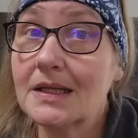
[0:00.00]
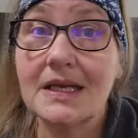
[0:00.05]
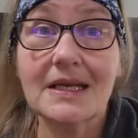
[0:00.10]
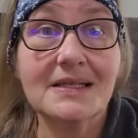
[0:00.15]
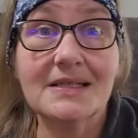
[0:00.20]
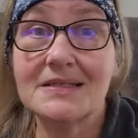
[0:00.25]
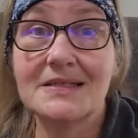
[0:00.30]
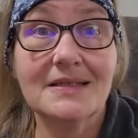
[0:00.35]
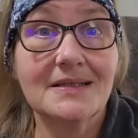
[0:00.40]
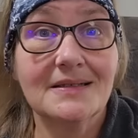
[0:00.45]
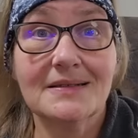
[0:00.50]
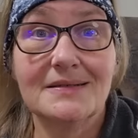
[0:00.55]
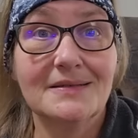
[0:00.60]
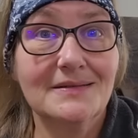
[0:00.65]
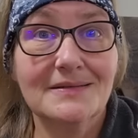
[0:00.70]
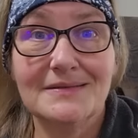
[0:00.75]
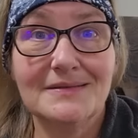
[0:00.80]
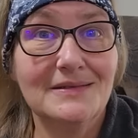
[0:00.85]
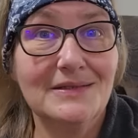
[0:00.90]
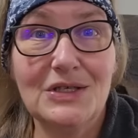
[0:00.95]
This,
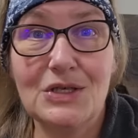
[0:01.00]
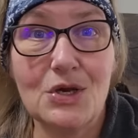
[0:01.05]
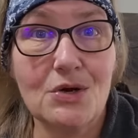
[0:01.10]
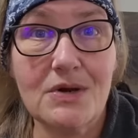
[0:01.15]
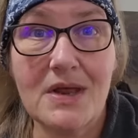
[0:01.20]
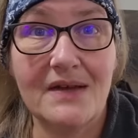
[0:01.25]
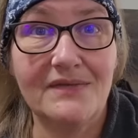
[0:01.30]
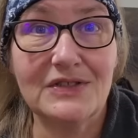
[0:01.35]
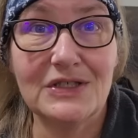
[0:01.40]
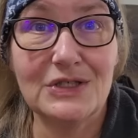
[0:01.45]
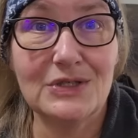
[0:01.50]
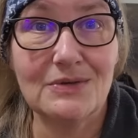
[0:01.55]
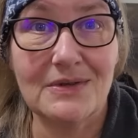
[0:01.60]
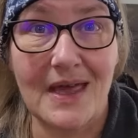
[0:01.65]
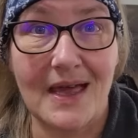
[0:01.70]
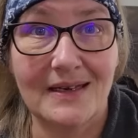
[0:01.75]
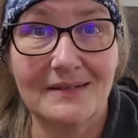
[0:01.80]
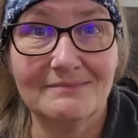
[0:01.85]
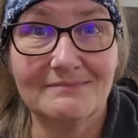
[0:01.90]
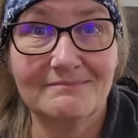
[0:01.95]
you don't have to do
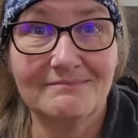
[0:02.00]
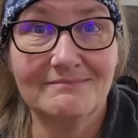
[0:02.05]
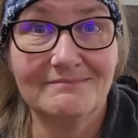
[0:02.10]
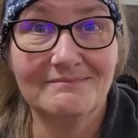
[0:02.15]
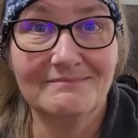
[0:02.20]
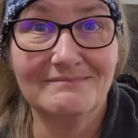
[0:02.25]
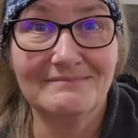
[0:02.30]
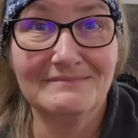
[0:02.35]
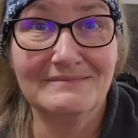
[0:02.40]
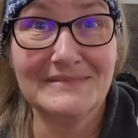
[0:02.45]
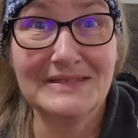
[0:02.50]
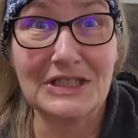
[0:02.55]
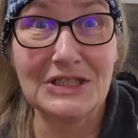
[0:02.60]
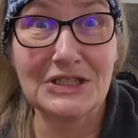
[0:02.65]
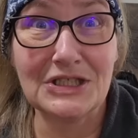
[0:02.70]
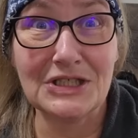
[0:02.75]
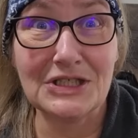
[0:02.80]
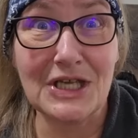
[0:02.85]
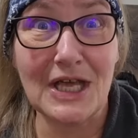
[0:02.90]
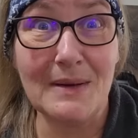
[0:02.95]
that.
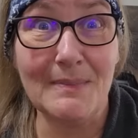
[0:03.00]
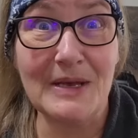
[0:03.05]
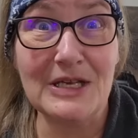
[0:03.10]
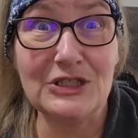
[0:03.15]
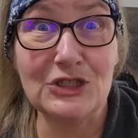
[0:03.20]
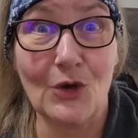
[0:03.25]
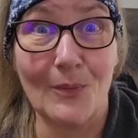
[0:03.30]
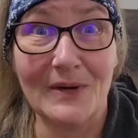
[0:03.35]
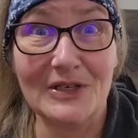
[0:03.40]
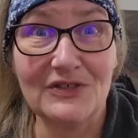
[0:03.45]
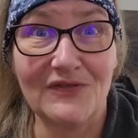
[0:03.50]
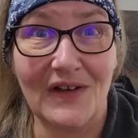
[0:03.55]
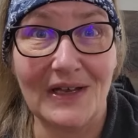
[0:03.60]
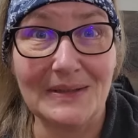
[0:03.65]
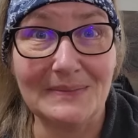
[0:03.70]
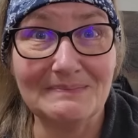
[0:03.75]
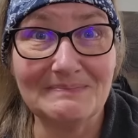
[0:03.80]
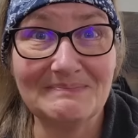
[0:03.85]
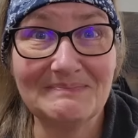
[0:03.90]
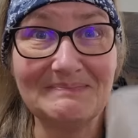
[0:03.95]
This is going to be so much
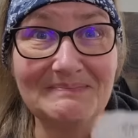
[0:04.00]
fun.